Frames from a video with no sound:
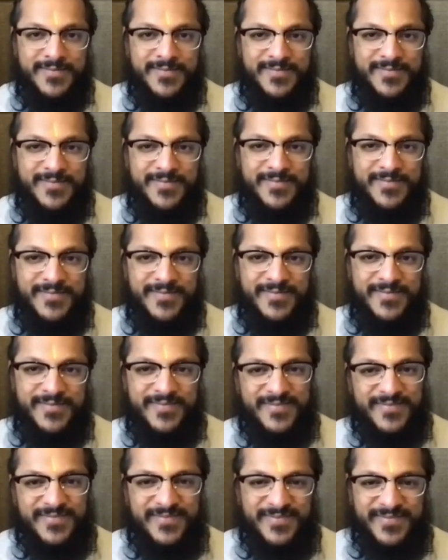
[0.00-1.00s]

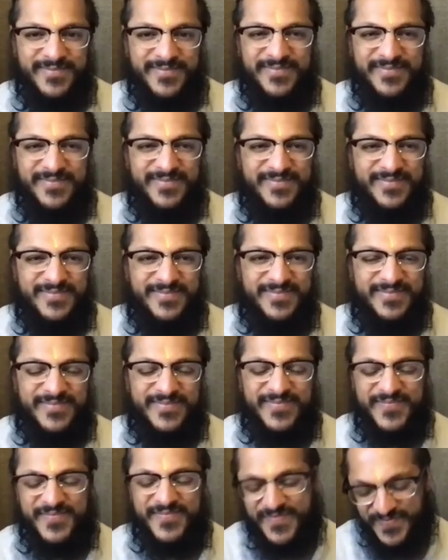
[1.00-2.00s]

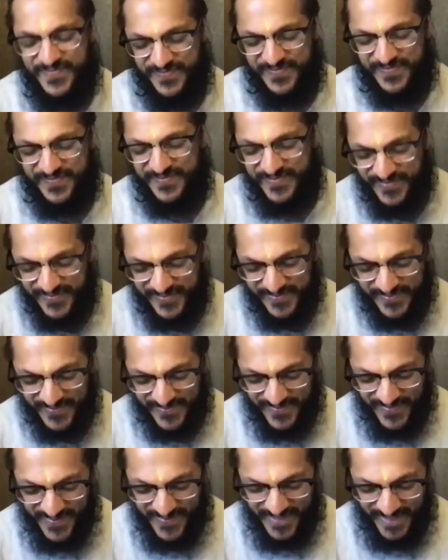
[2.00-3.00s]

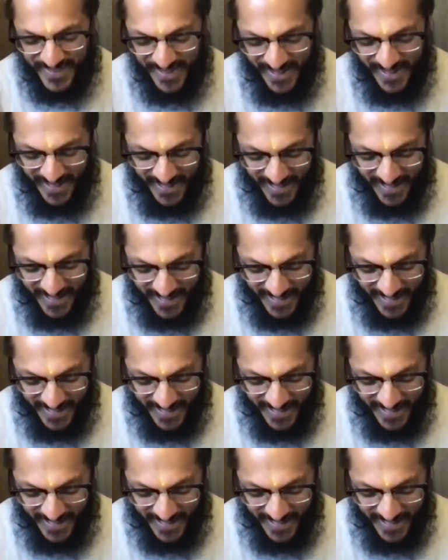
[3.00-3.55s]
(no one is talking)